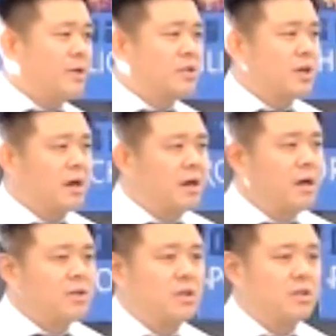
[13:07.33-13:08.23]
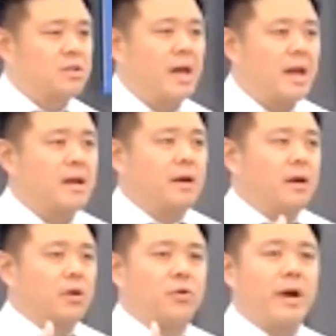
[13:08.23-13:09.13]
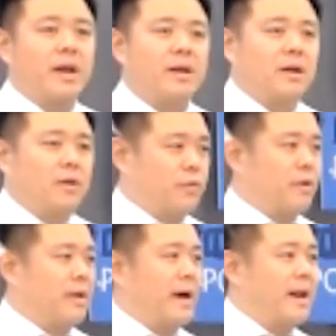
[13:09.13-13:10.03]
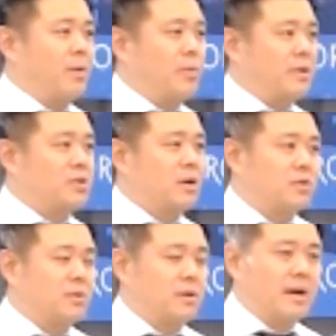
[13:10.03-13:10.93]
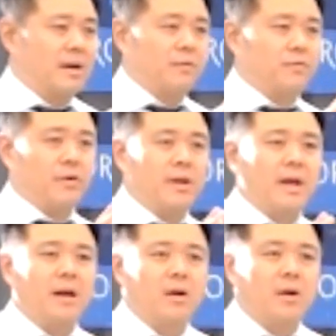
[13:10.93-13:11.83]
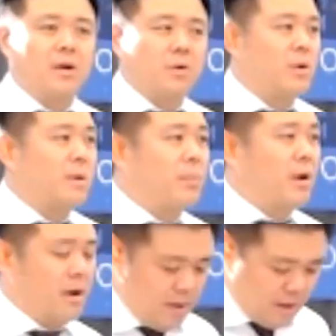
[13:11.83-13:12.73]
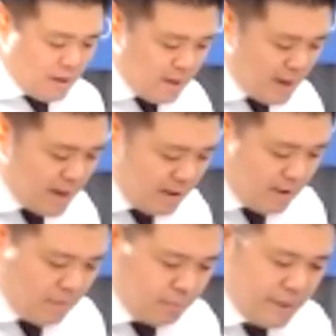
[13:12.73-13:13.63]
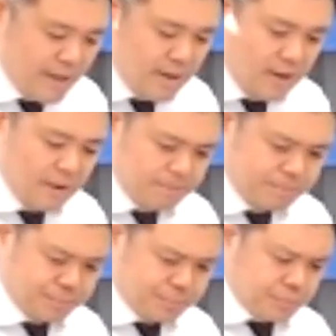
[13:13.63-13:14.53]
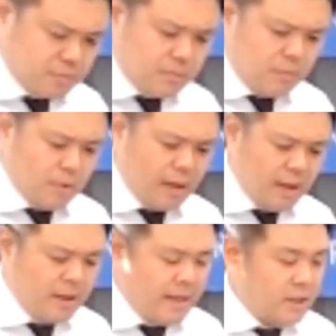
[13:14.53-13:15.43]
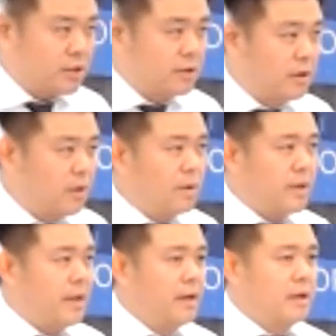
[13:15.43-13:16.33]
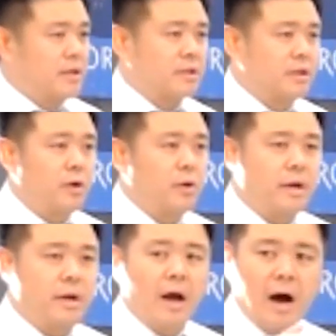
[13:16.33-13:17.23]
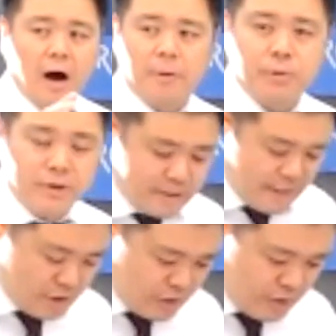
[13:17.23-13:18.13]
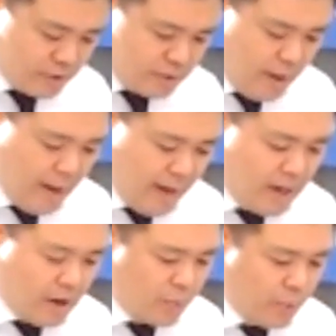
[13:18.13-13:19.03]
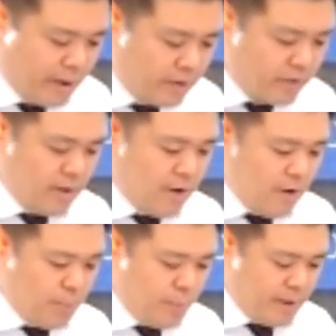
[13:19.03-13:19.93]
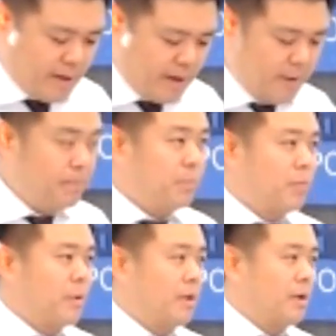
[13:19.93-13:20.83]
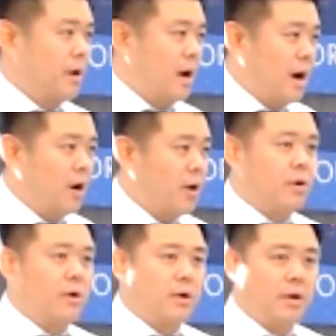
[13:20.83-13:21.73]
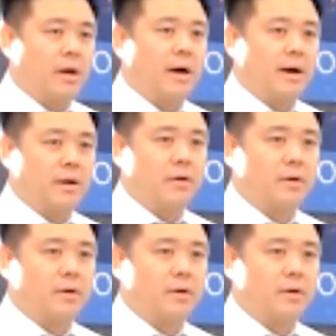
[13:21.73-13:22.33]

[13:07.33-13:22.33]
we start to take credit for that, and we start to kind of forget what part God played in it. And then slowly, our possessions and our wealth become our God.